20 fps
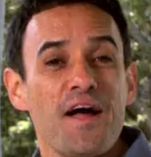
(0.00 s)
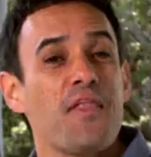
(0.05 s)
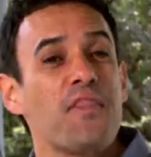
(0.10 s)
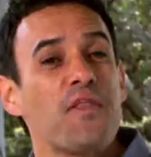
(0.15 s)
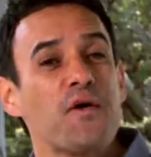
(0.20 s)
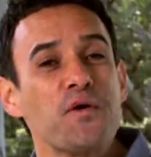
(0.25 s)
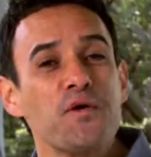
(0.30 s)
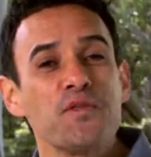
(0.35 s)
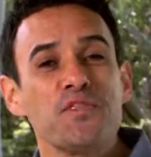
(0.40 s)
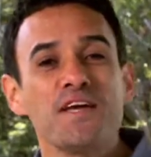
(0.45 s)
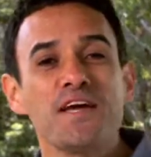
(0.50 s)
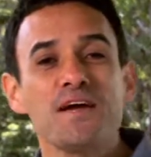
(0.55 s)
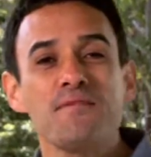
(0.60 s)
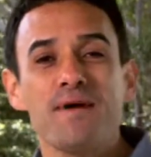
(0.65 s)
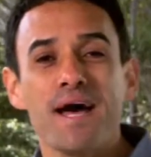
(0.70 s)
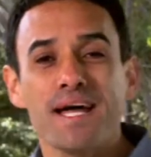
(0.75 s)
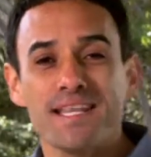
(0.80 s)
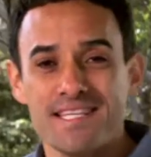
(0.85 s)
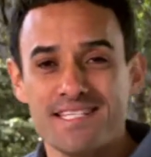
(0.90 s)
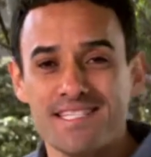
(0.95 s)
The good thing
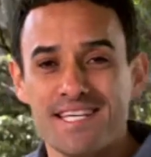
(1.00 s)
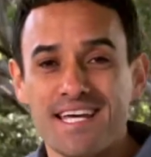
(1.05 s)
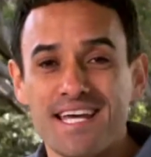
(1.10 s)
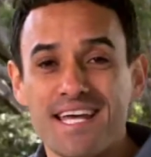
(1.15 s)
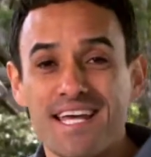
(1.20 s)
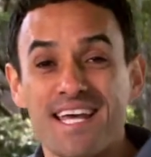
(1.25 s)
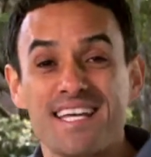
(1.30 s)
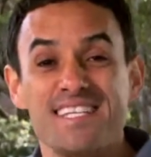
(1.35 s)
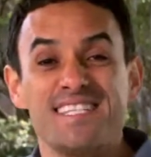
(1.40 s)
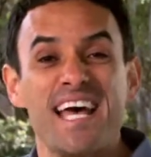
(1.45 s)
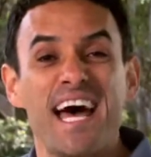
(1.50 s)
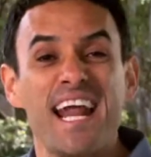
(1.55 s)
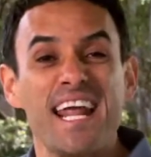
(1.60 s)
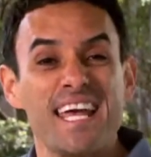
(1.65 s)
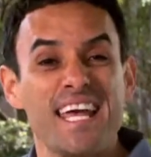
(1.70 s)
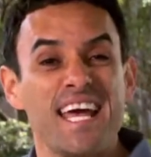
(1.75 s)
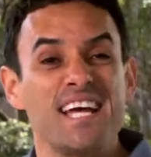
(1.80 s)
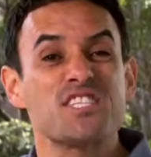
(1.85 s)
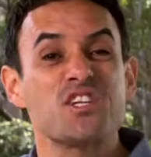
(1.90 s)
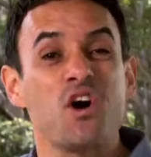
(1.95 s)
about the Ziggy is that it
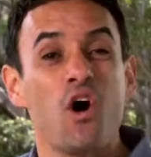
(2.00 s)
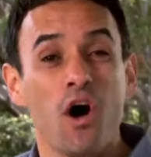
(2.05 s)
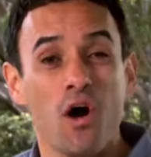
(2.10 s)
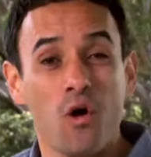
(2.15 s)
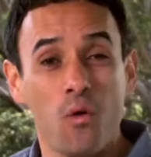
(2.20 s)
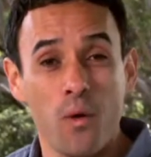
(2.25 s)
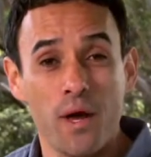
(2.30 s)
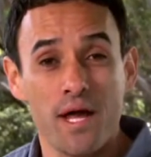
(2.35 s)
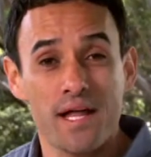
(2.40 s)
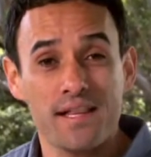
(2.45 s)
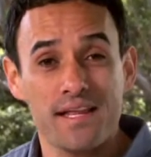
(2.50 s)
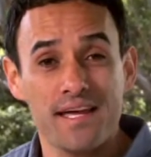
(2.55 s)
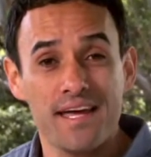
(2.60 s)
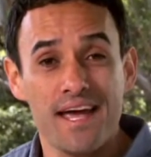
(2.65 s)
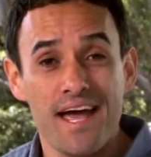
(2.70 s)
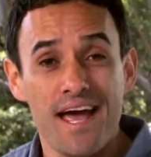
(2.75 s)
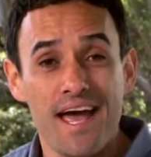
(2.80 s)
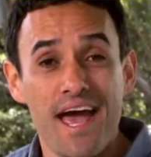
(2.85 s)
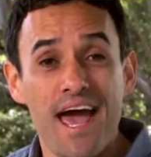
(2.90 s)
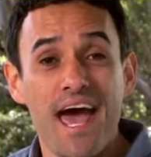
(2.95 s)
gets hot quickly
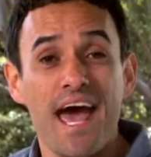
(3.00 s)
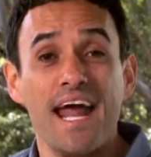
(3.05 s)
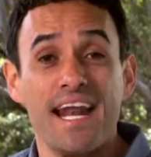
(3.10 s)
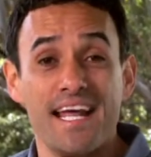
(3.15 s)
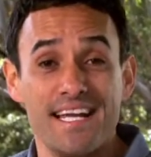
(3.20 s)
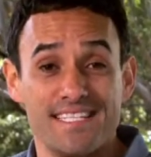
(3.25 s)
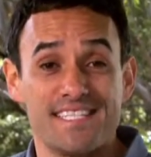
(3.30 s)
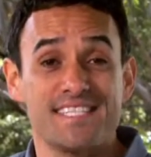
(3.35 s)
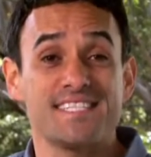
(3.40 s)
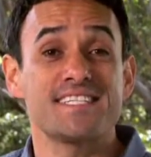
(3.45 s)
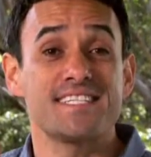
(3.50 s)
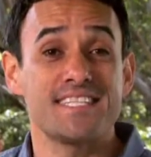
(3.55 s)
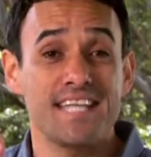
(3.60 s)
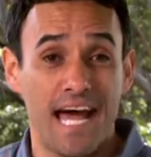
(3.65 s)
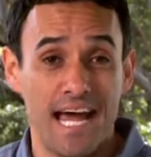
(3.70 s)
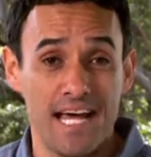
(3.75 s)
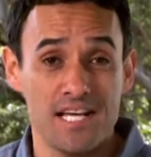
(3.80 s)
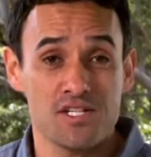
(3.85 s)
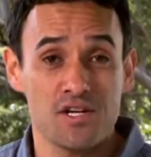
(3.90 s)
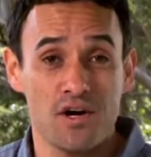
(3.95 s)
and it
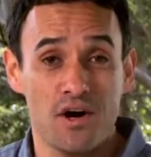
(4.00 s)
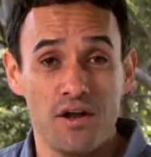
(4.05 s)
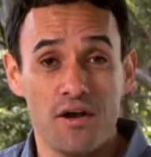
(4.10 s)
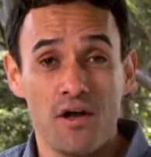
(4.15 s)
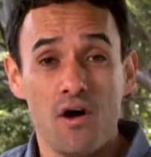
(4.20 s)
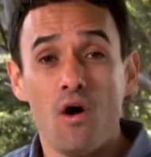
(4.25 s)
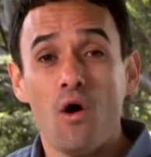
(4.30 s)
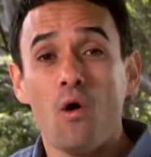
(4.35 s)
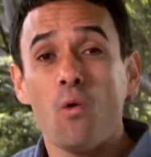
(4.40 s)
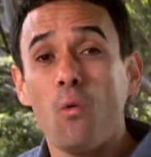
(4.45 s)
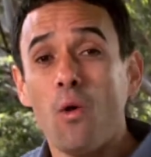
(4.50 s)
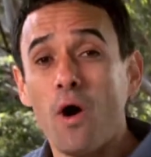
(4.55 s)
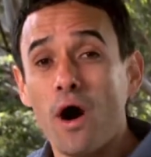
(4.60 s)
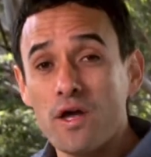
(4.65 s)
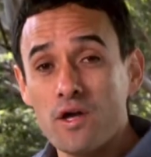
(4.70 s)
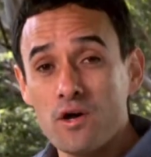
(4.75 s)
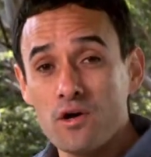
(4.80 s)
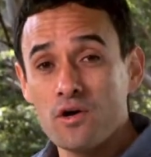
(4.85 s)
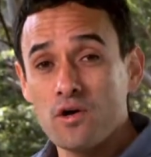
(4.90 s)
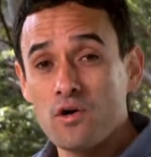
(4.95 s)
stays hot while
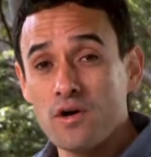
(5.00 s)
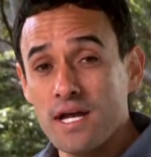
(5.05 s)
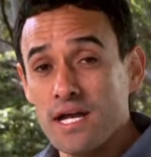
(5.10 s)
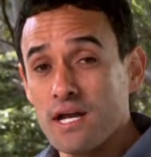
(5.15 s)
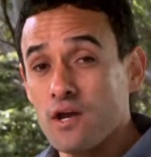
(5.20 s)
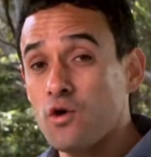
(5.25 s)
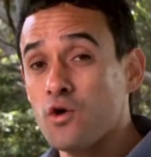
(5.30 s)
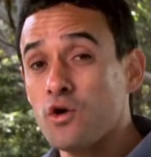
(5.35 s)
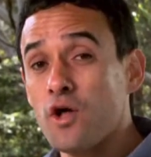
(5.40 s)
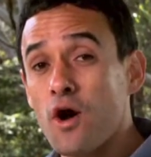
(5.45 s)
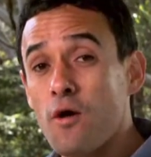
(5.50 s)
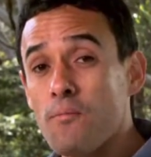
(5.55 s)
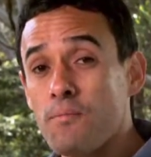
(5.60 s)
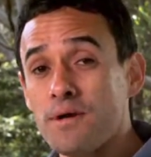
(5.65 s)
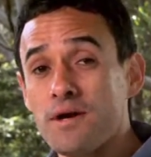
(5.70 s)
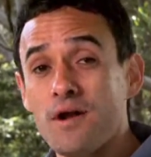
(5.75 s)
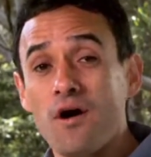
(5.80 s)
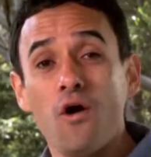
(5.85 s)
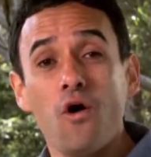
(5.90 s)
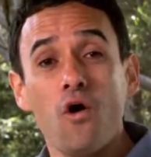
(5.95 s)
you're cooking, hood
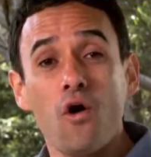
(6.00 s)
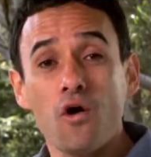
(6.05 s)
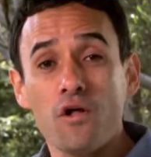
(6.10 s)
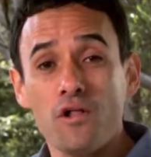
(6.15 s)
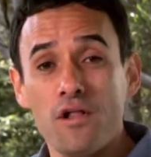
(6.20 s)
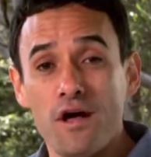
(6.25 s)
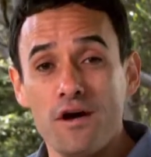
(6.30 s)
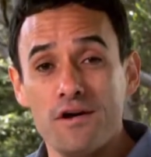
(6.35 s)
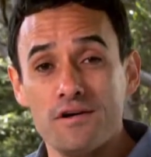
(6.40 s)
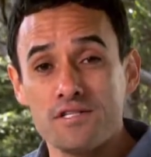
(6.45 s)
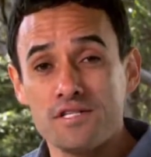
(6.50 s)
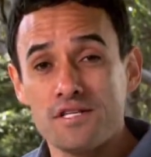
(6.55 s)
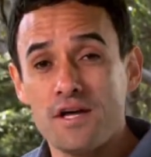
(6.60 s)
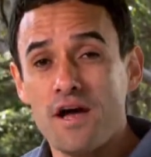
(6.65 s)
open or closed.